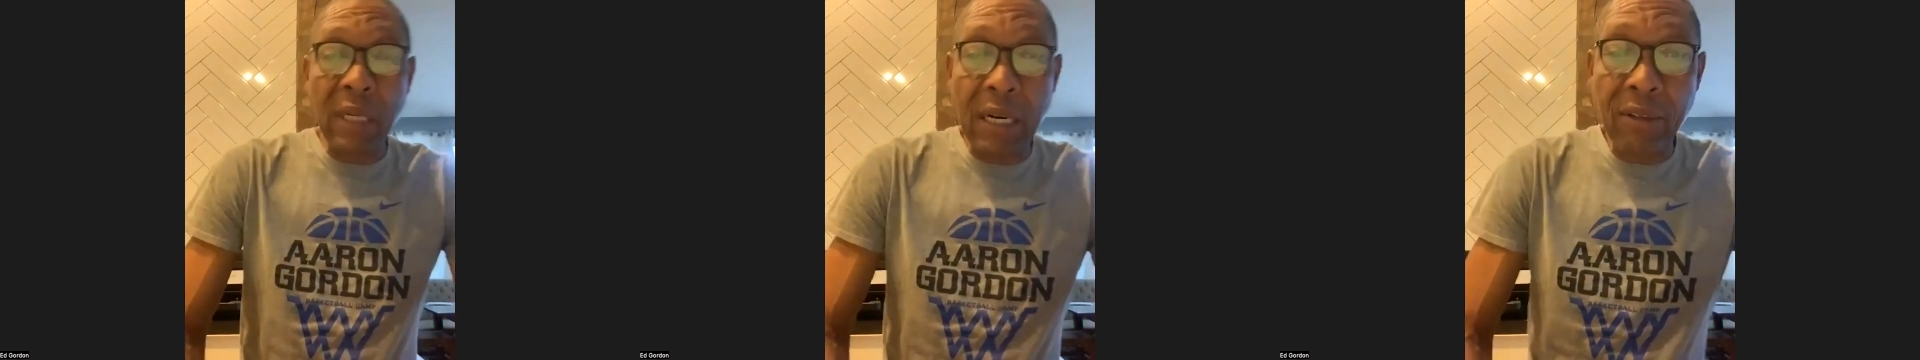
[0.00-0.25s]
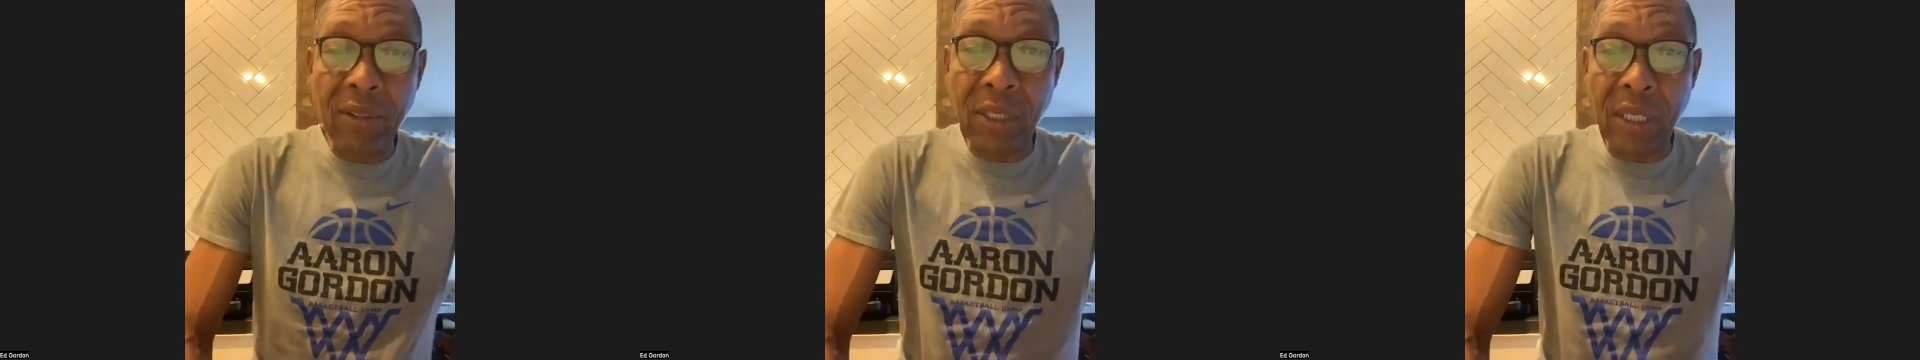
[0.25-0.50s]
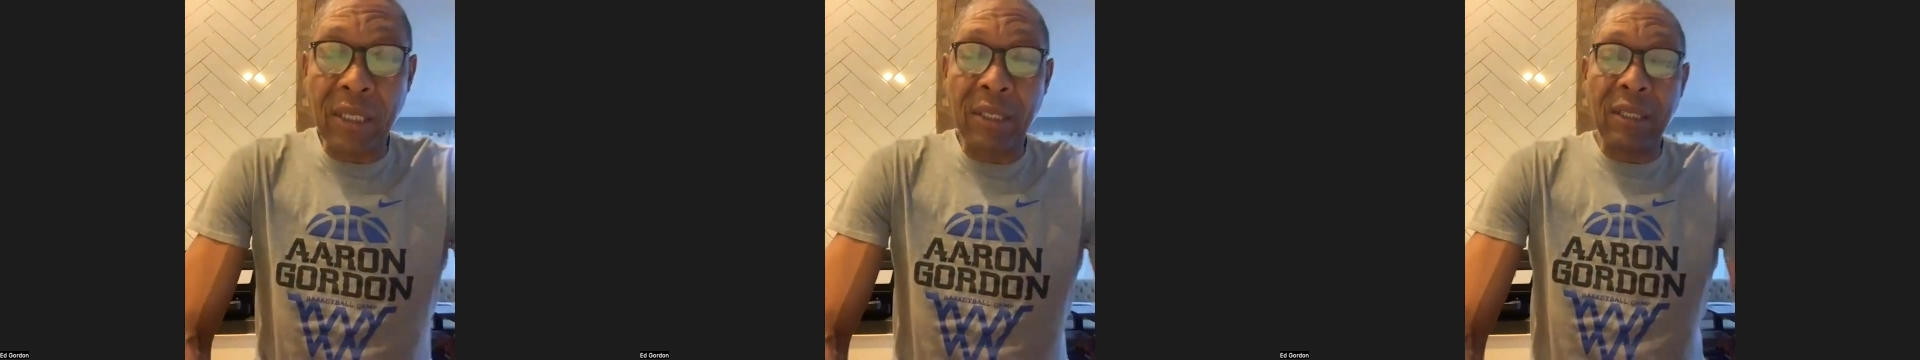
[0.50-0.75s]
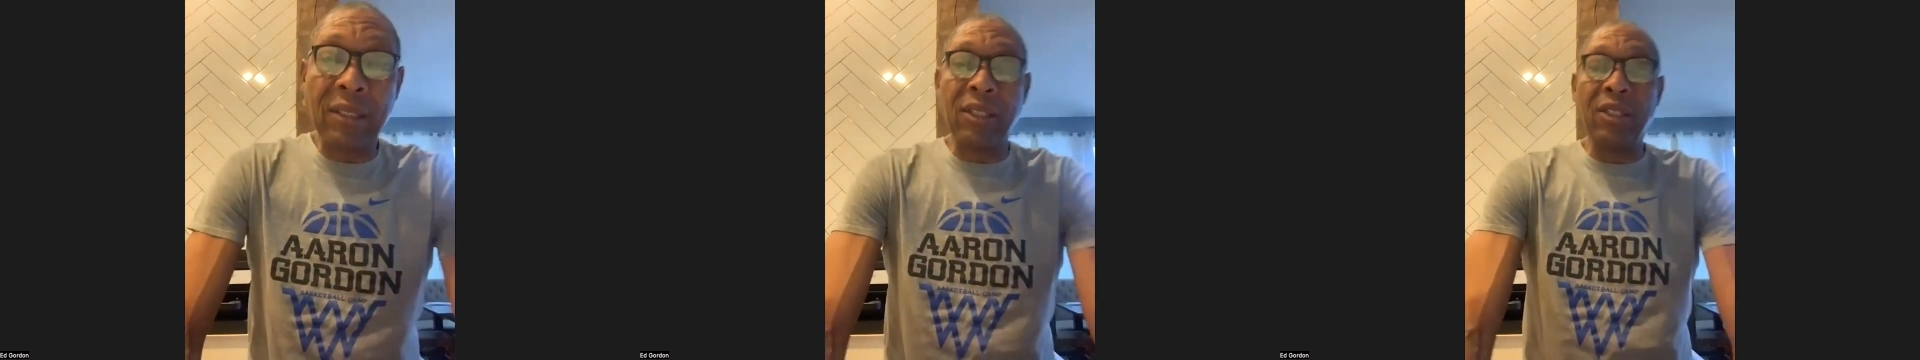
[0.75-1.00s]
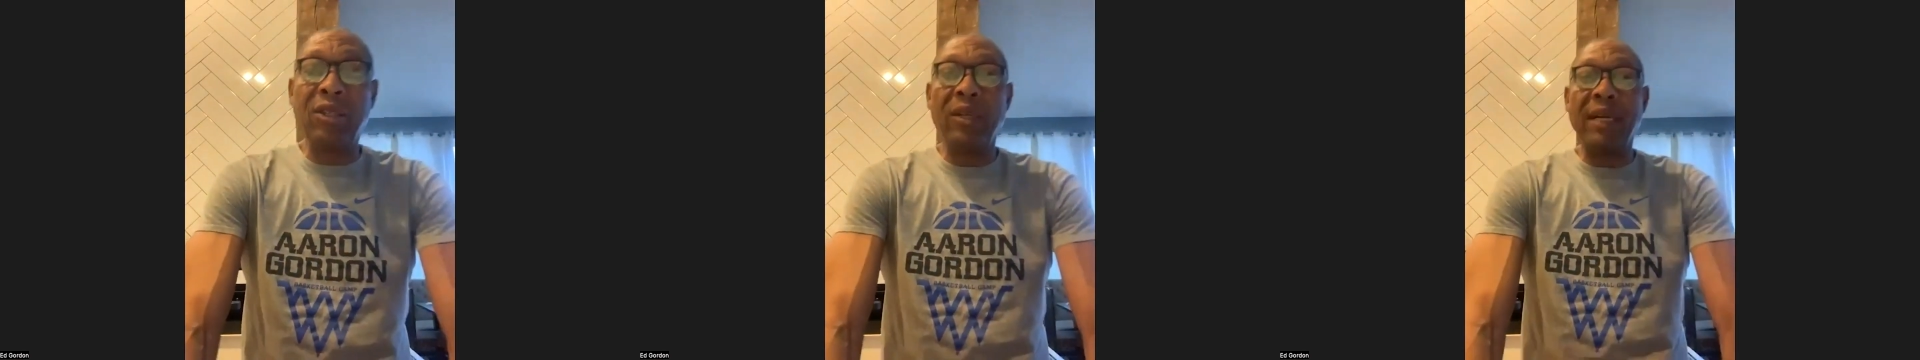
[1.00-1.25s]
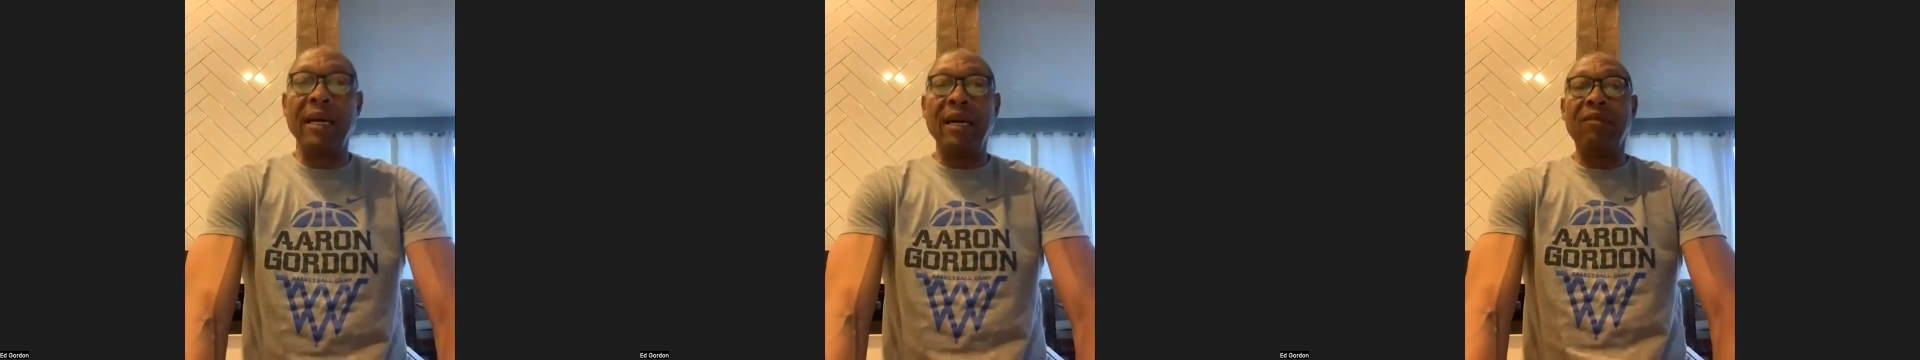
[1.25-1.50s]
I was a senior
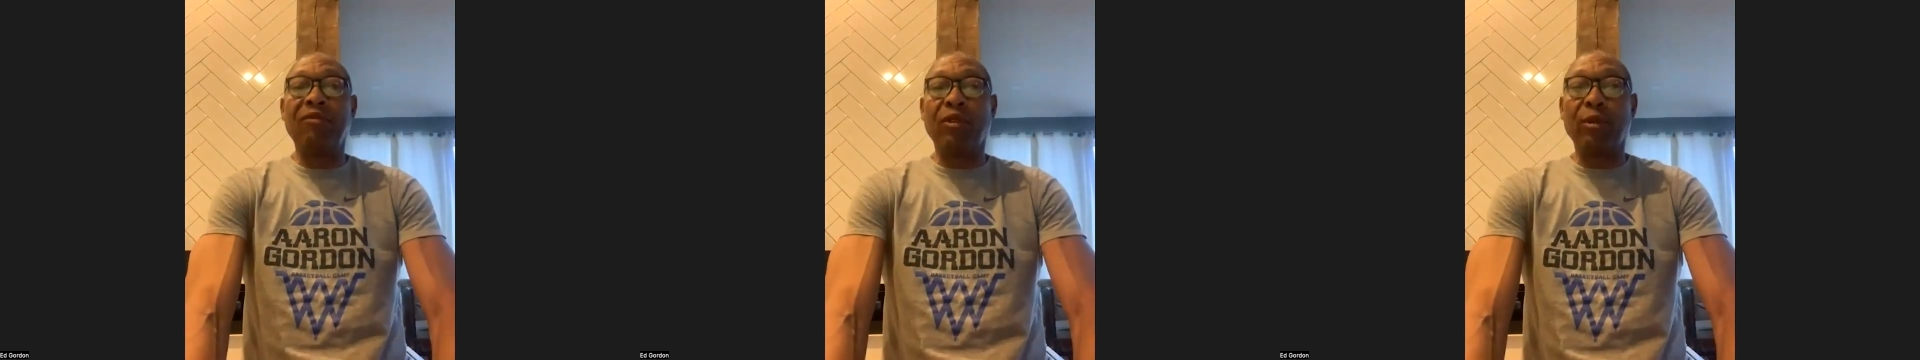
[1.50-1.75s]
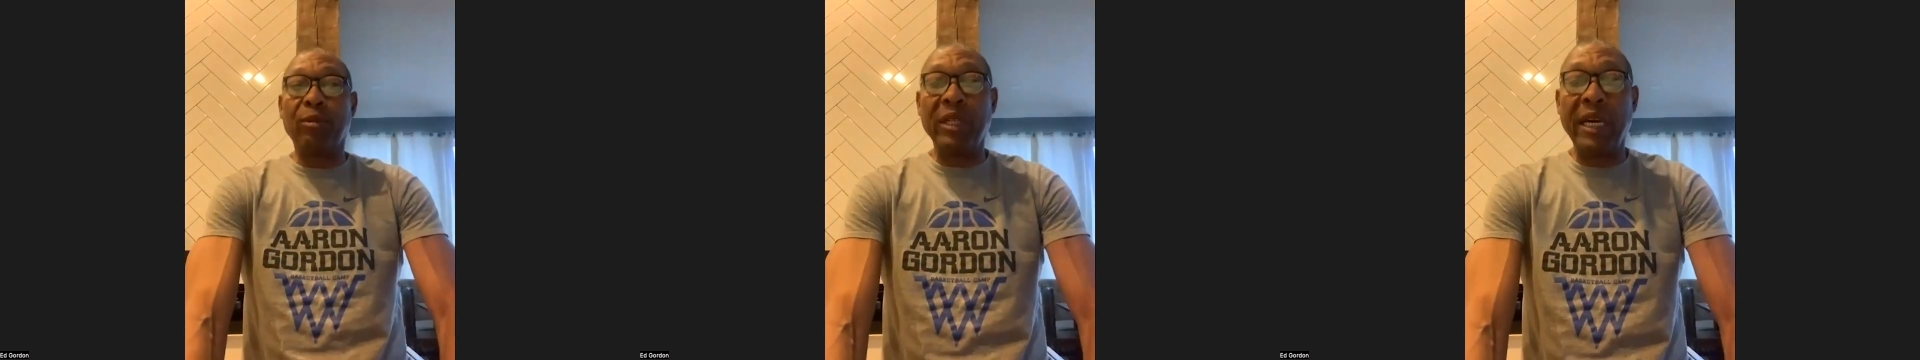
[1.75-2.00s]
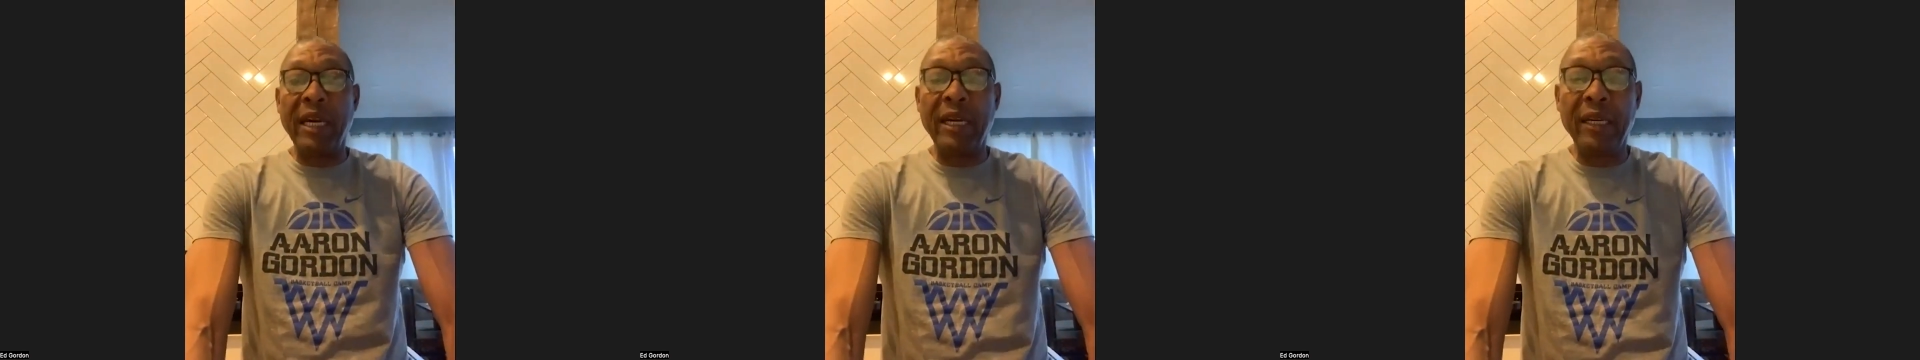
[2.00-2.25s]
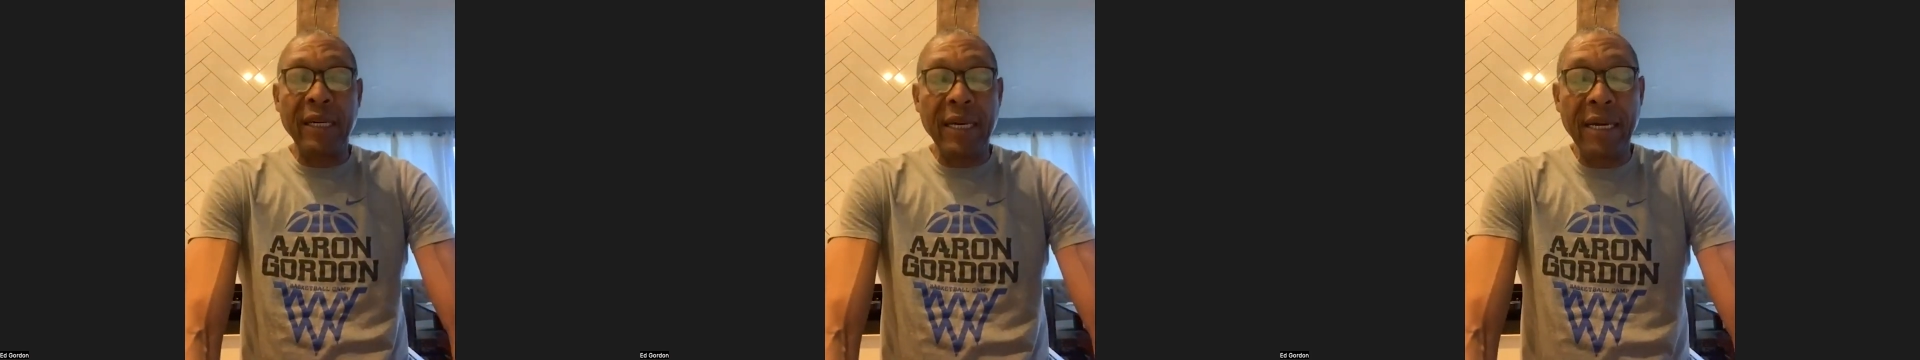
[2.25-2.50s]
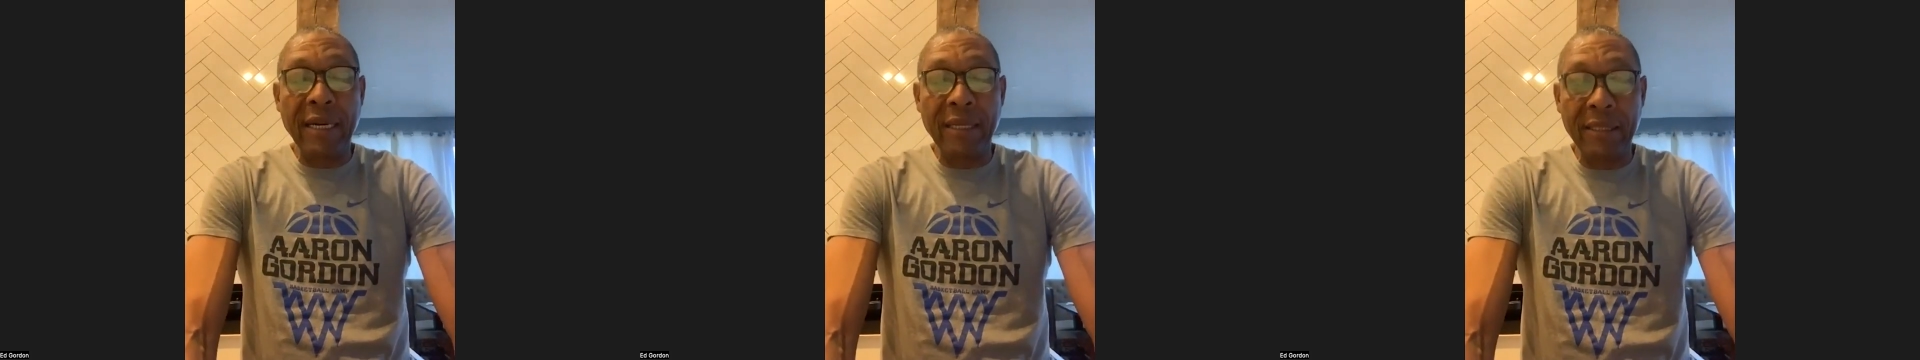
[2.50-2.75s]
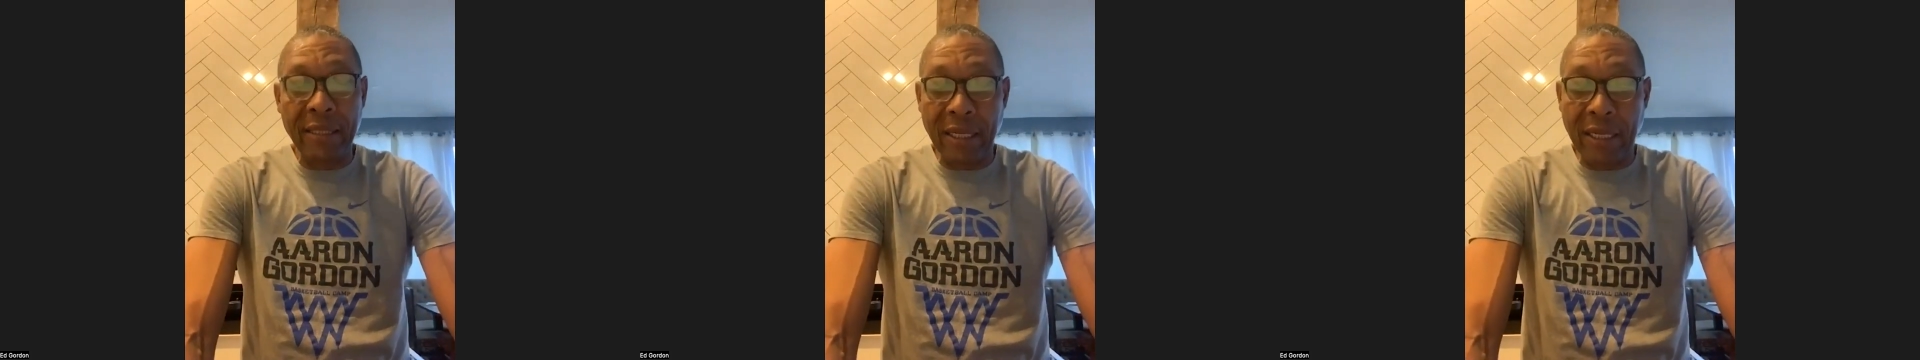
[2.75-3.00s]
at Verbum Dei, and